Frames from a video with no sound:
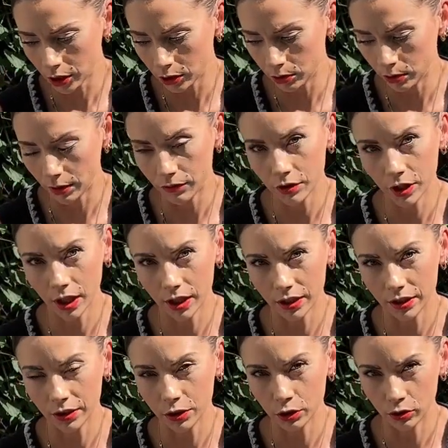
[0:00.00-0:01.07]
who have
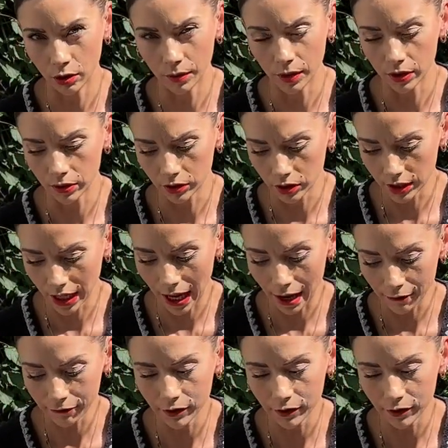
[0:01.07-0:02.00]
done the grow alongs have